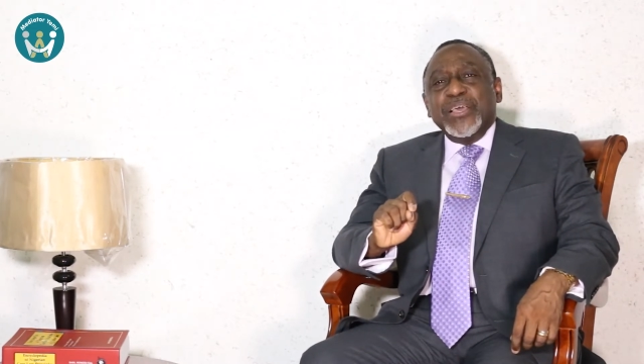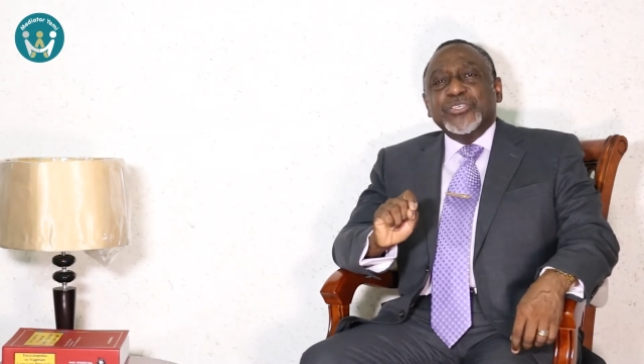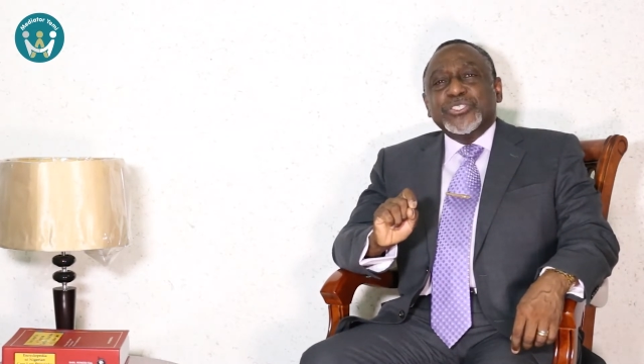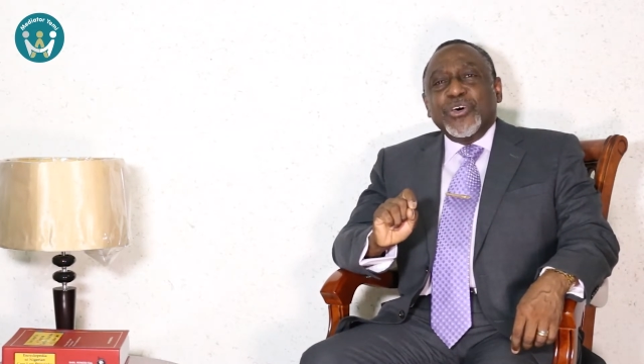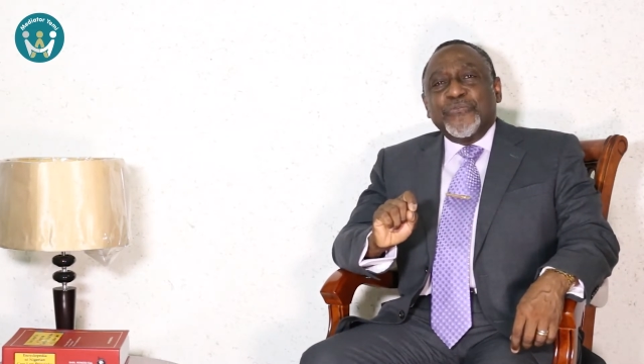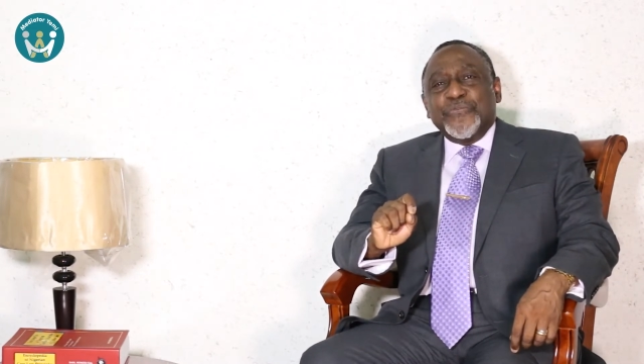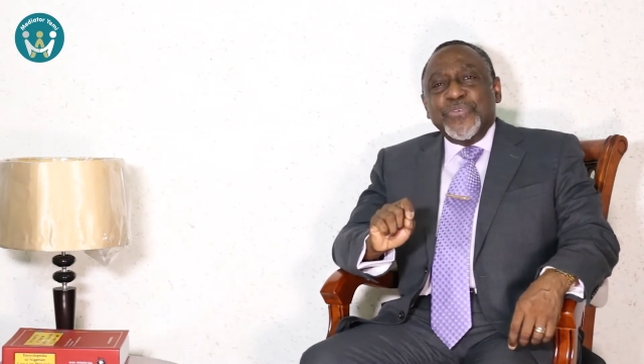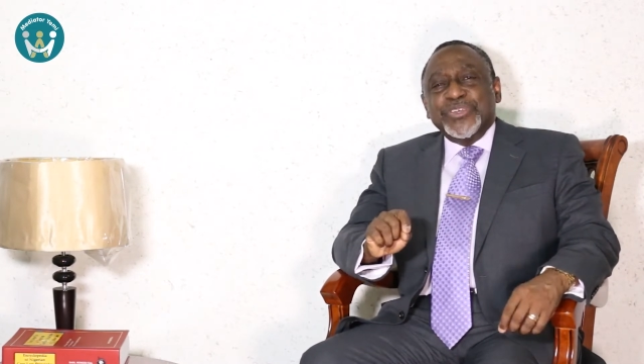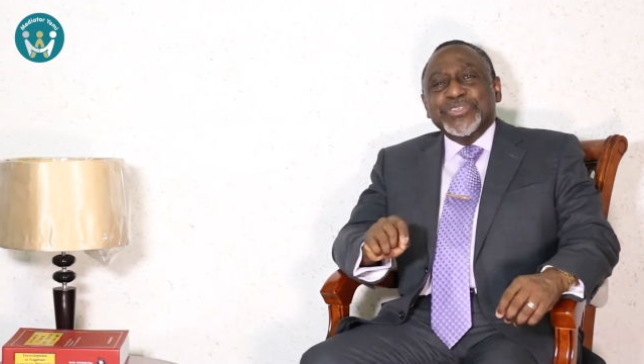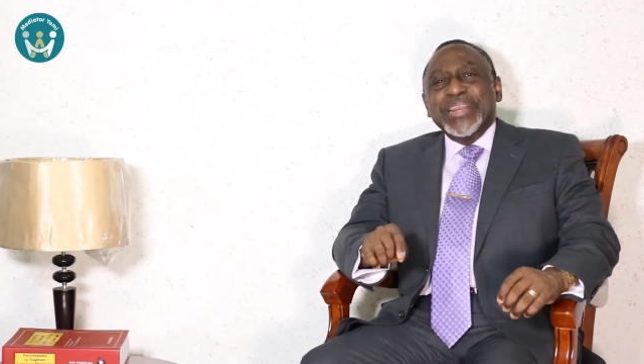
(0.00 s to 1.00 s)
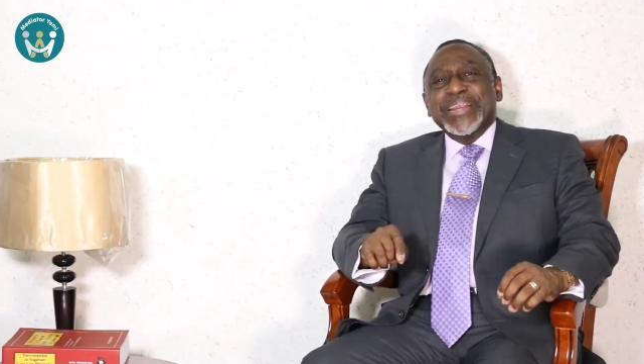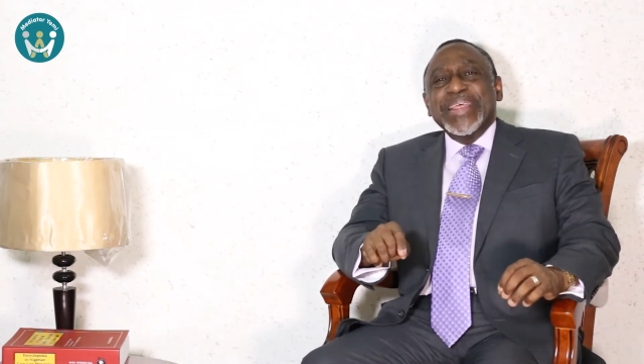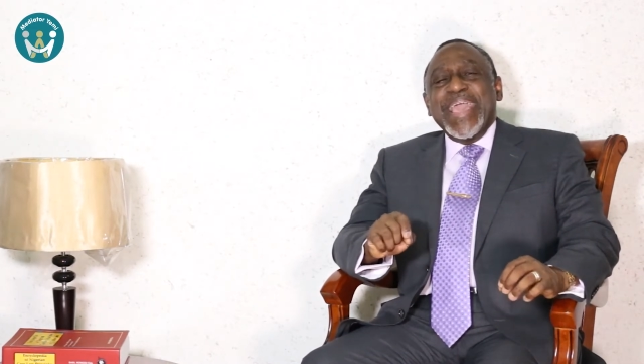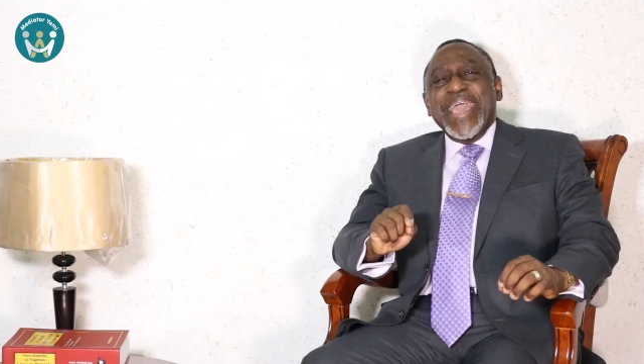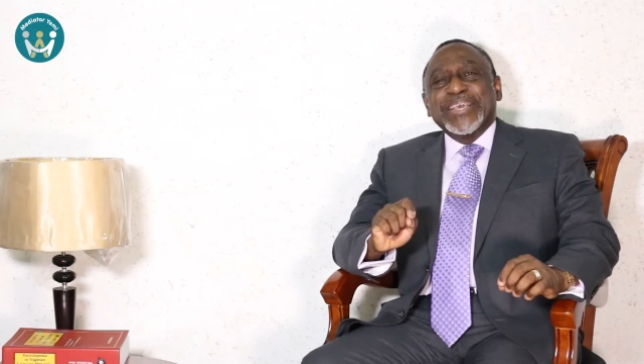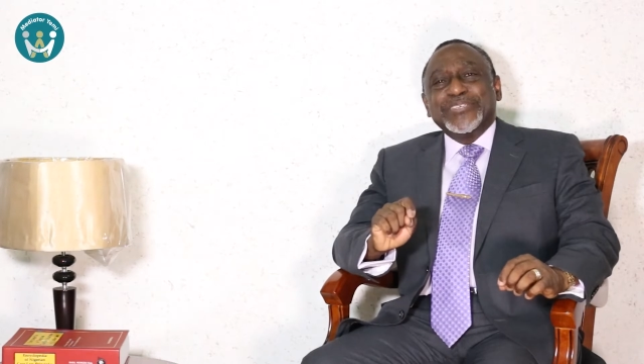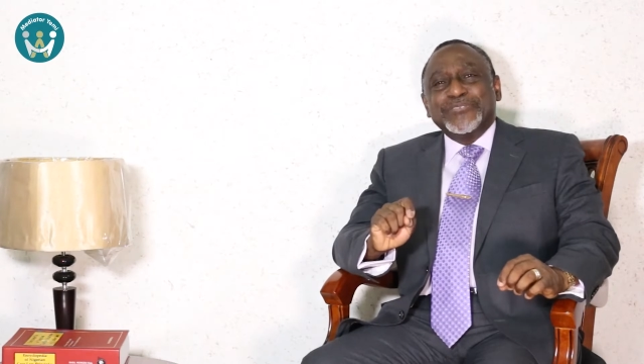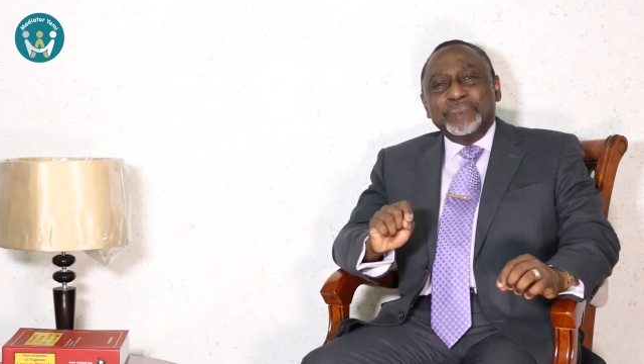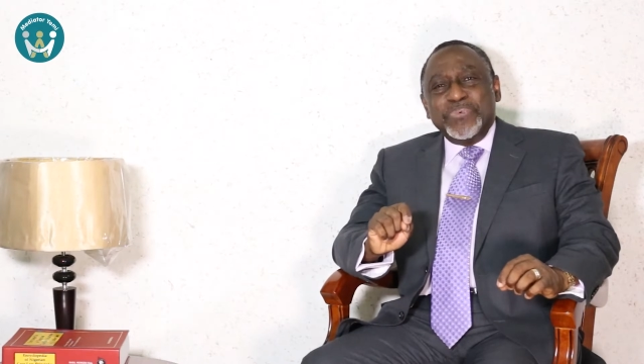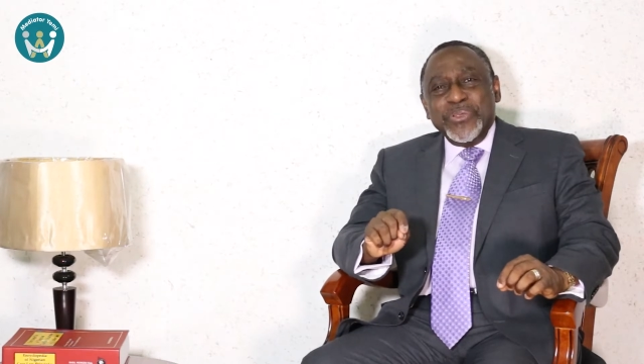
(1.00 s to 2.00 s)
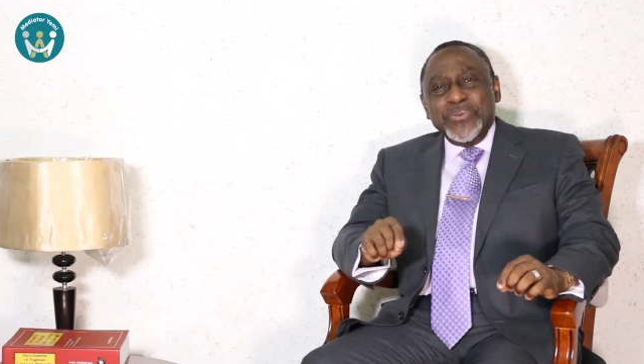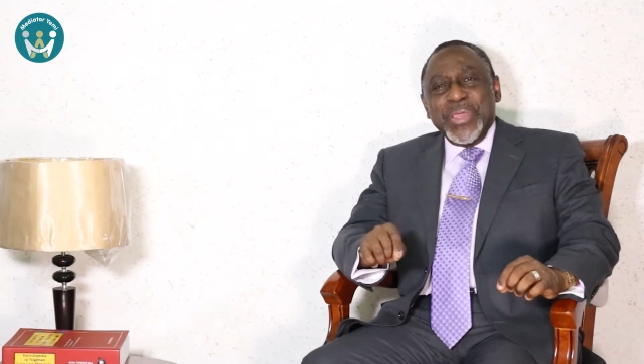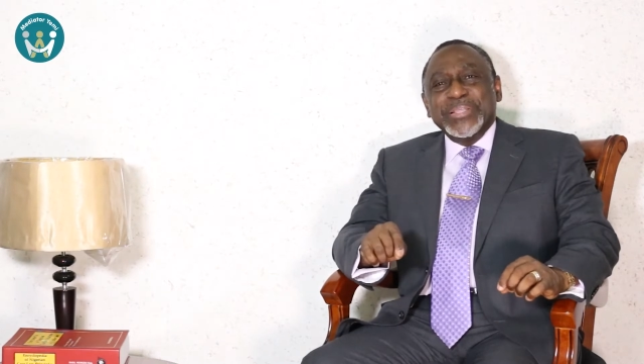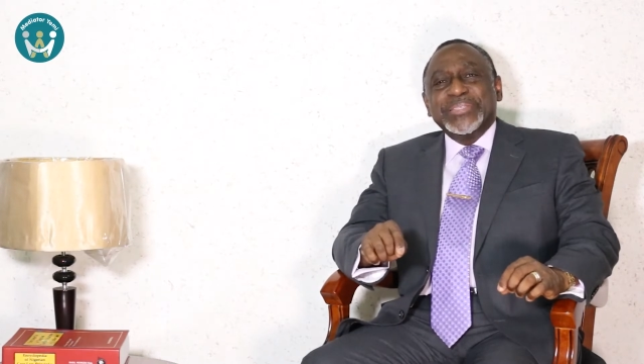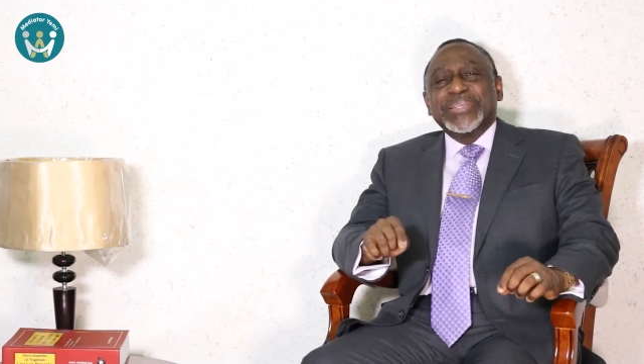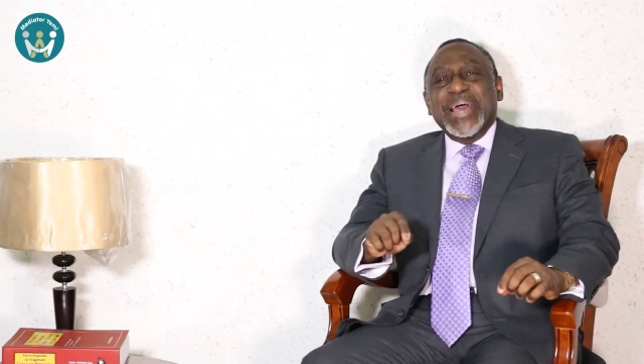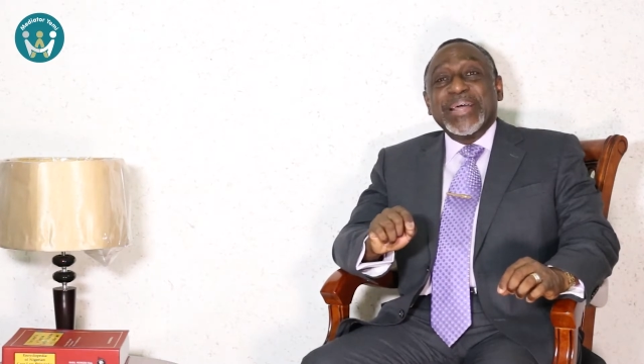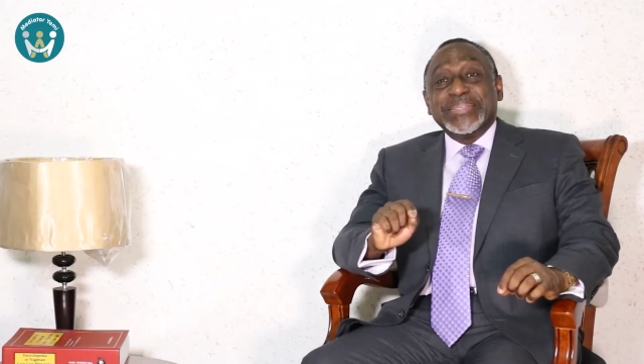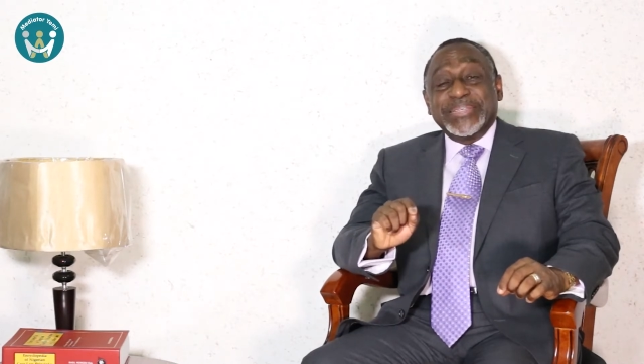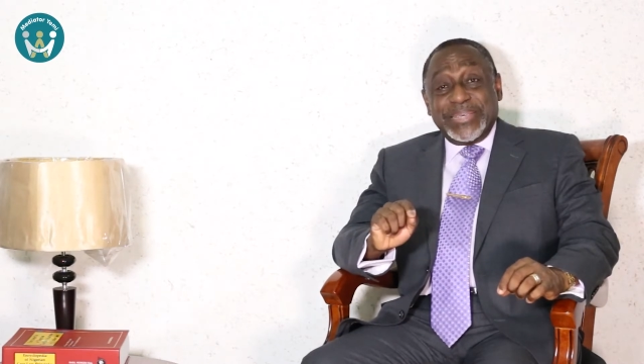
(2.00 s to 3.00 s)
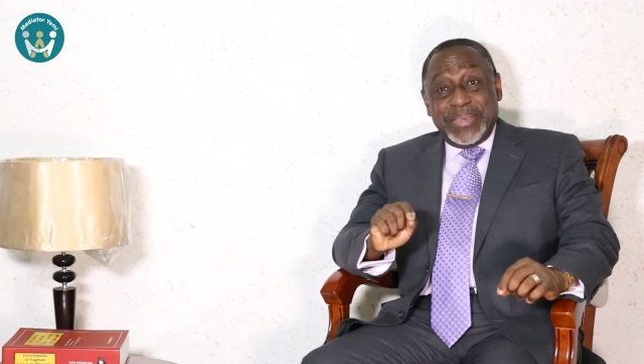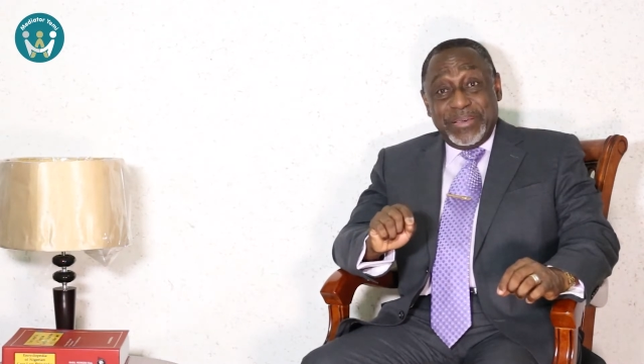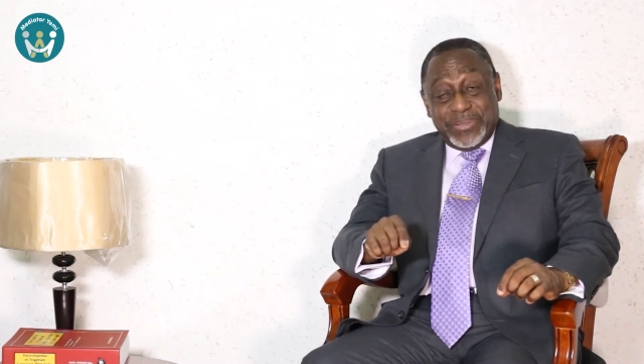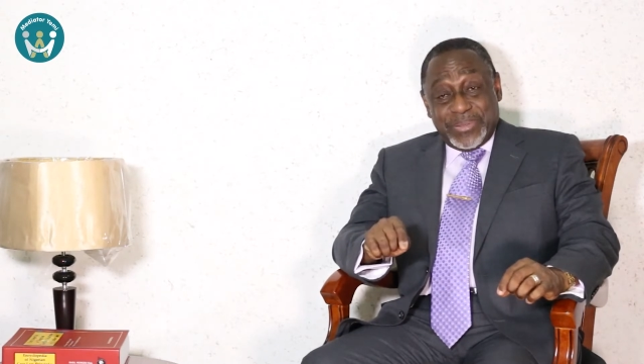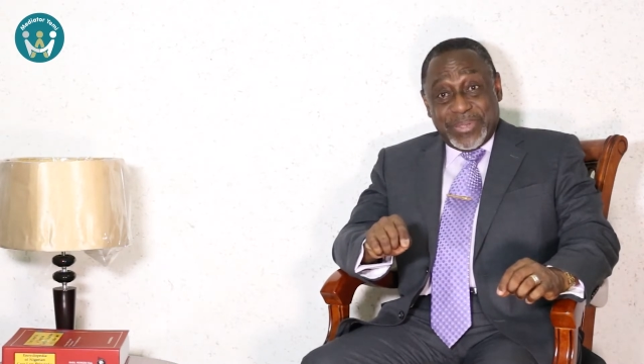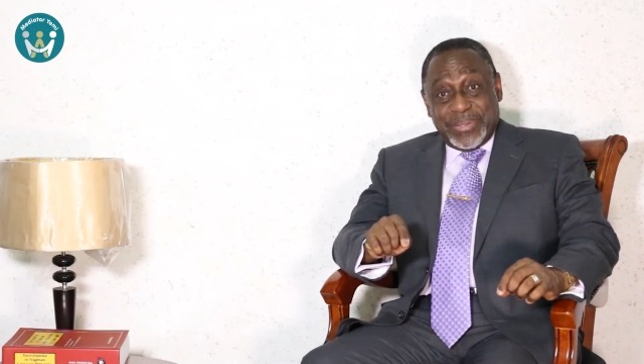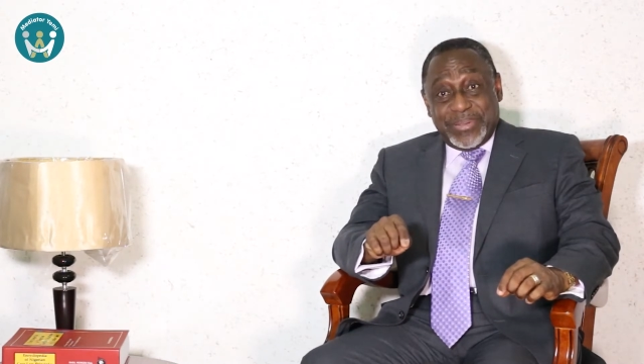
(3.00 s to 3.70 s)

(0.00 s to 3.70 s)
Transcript: sufficiently experienced and skilled,